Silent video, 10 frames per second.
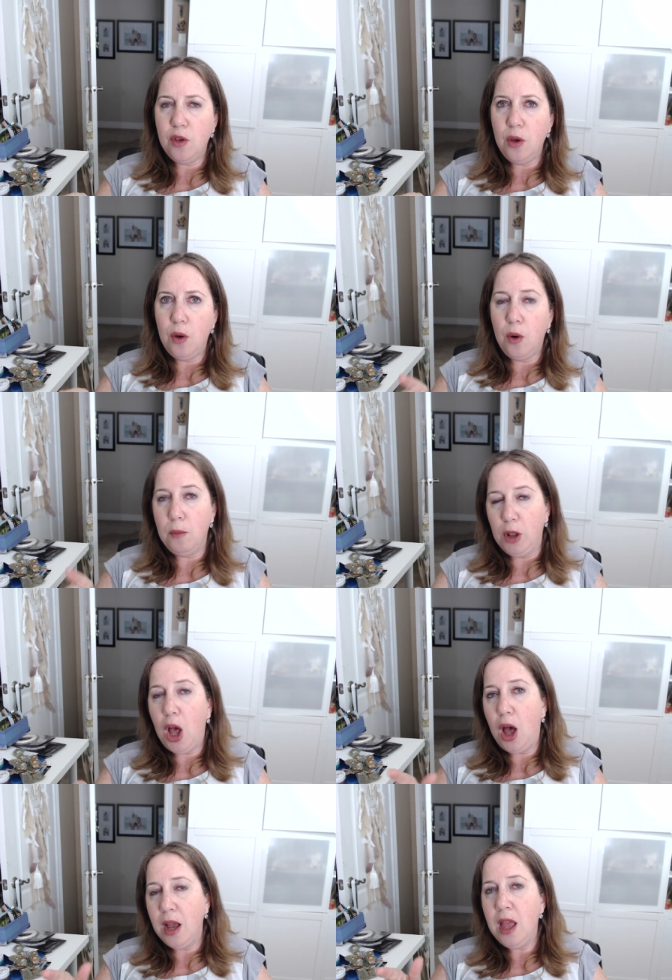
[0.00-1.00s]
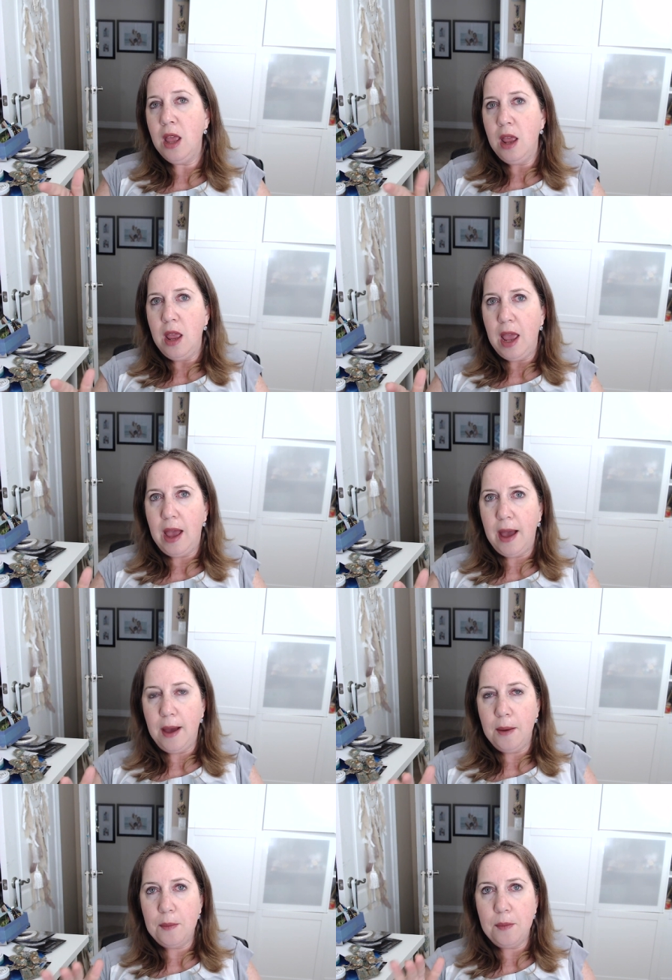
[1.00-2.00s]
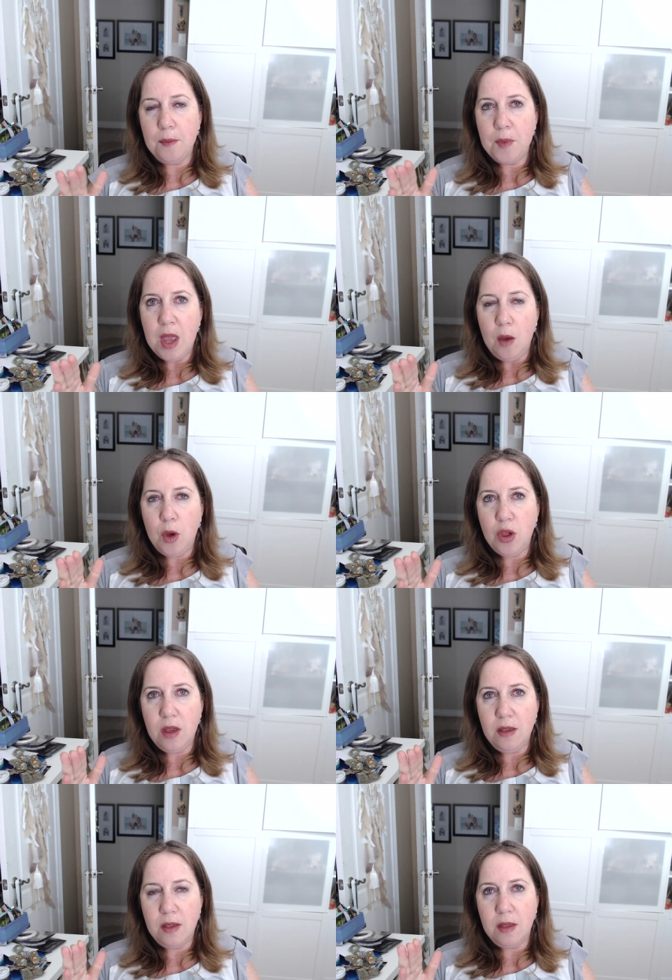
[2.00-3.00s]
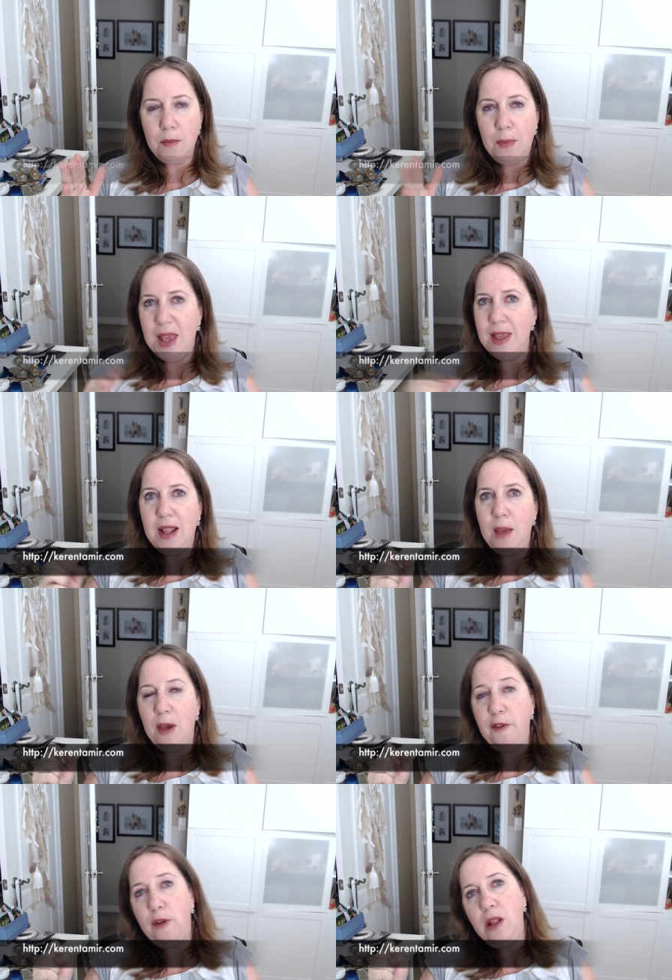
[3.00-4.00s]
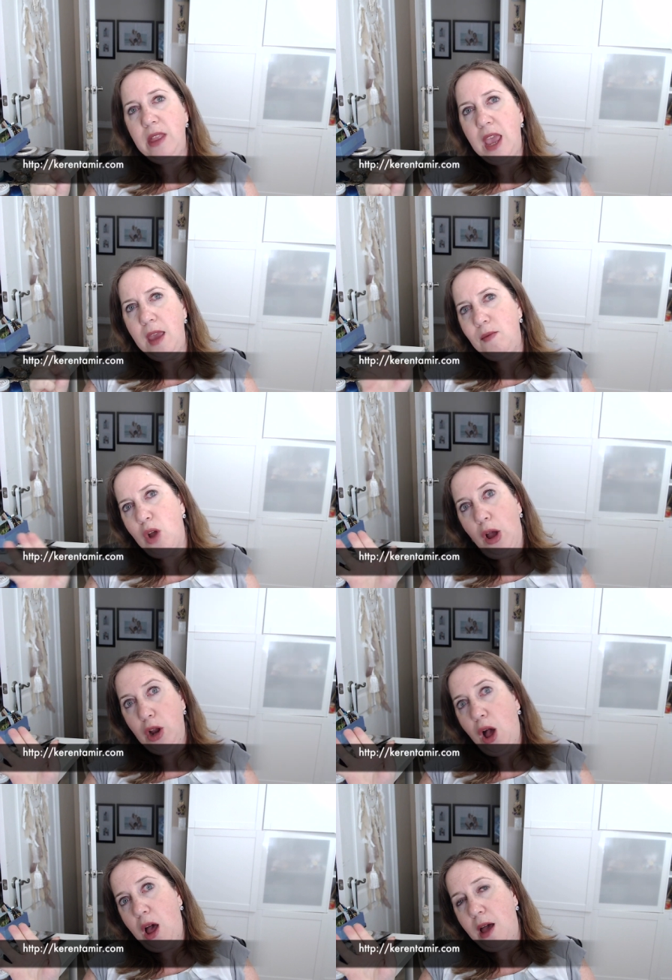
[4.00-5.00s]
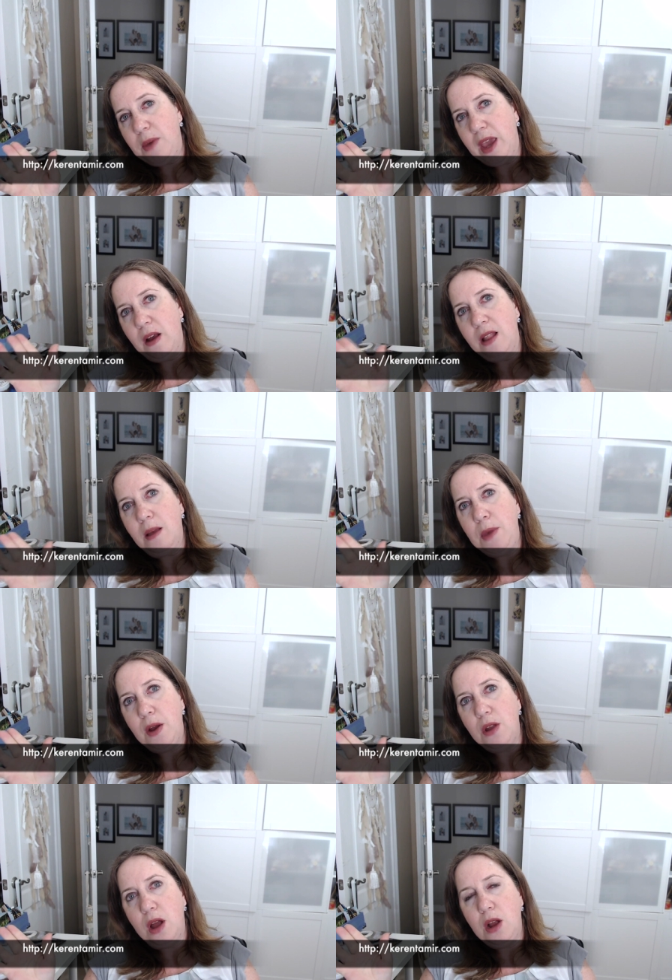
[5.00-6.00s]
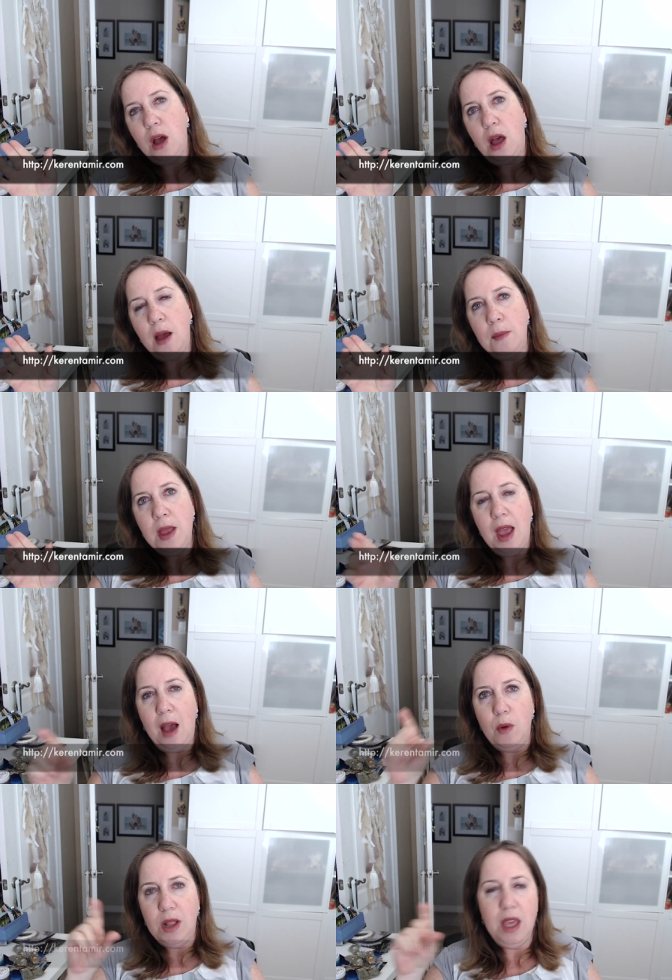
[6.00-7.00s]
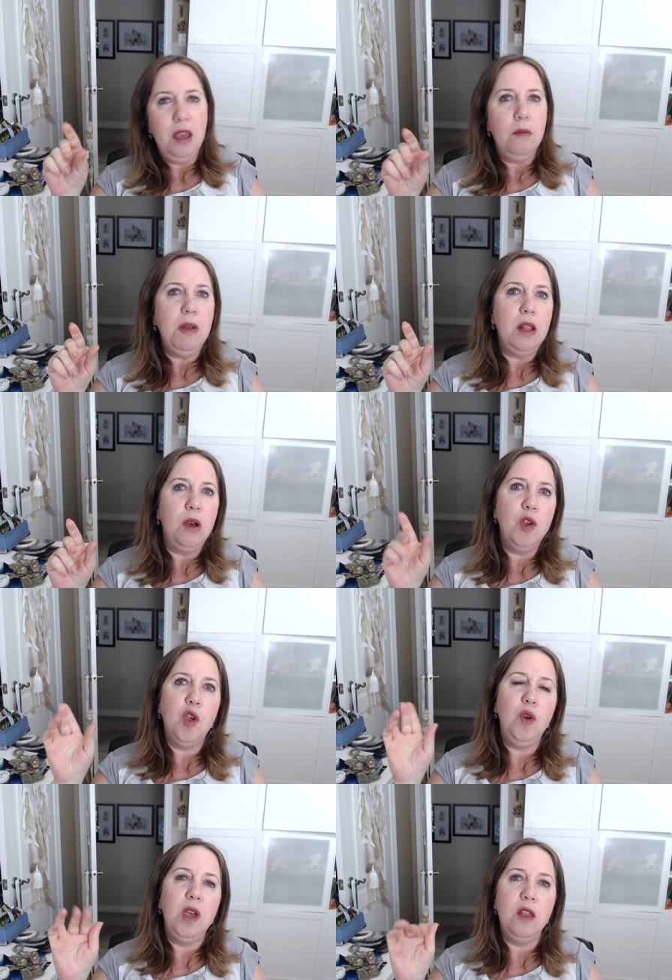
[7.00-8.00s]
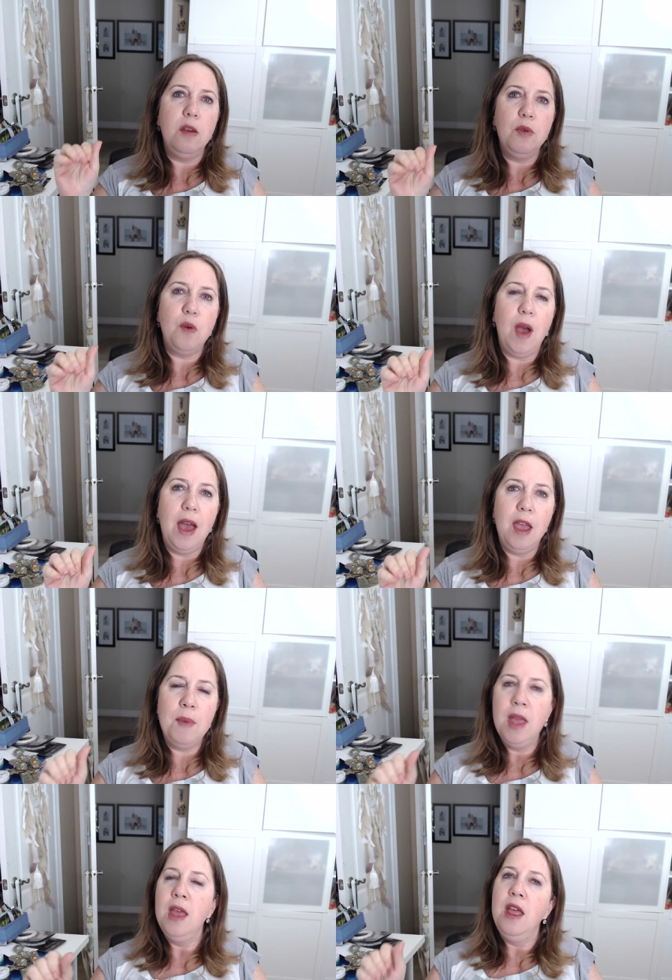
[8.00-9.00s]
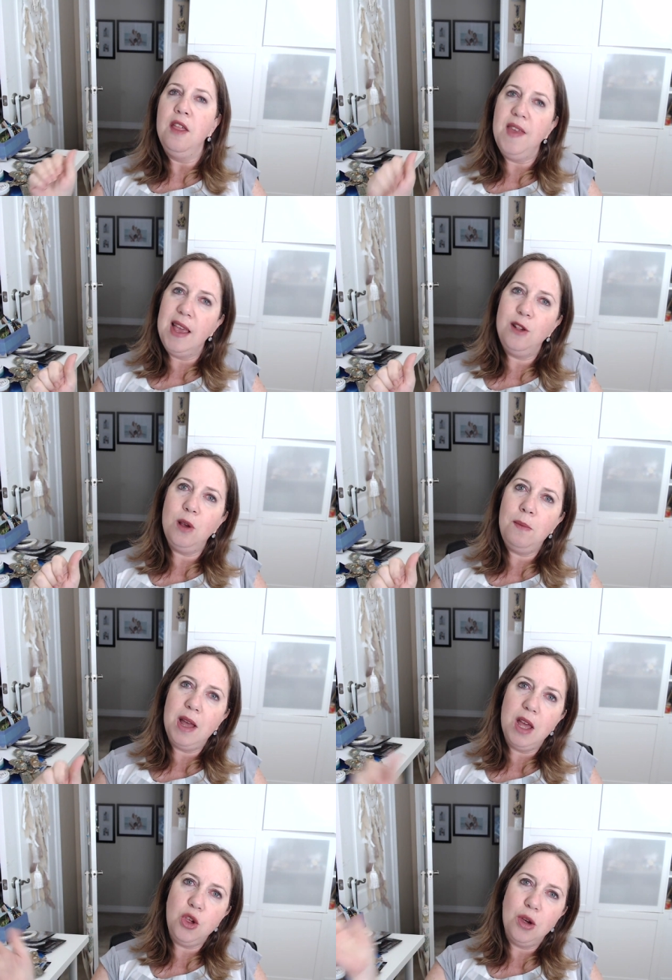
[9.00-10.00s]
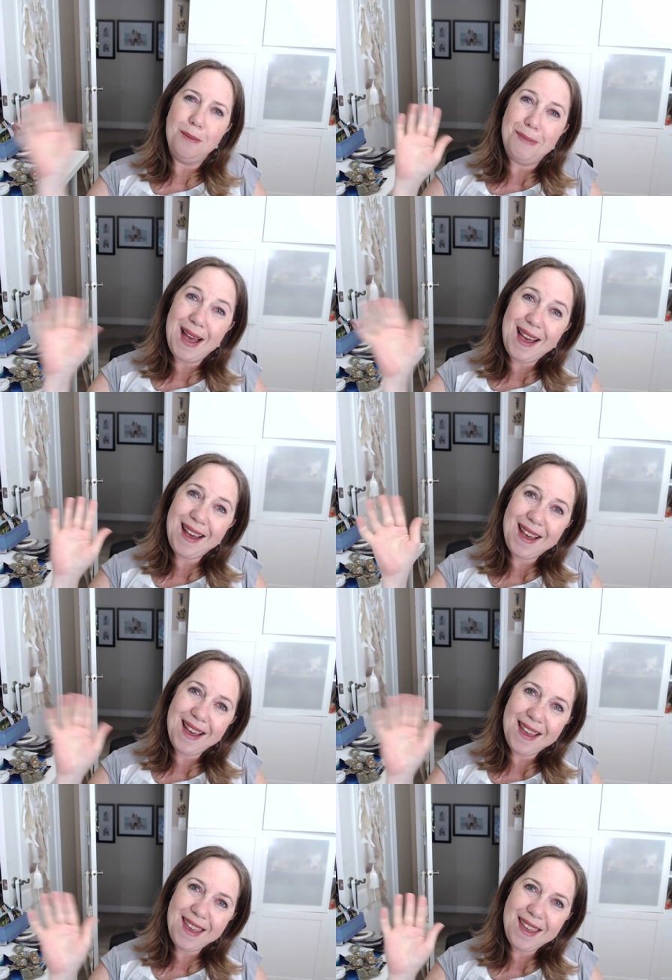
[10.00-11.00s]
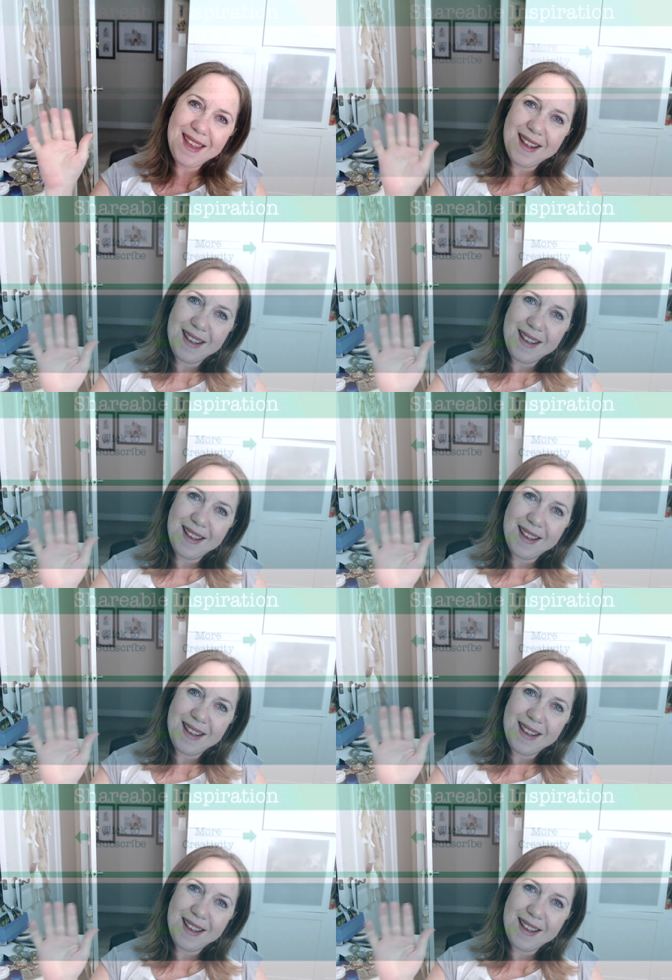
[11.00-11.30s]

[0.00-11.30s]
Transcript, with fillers: so, or blog. Um, which is basically my full name.com, kerentamir.com. I will link it below so you can subscribe. Thanks so much. Bye.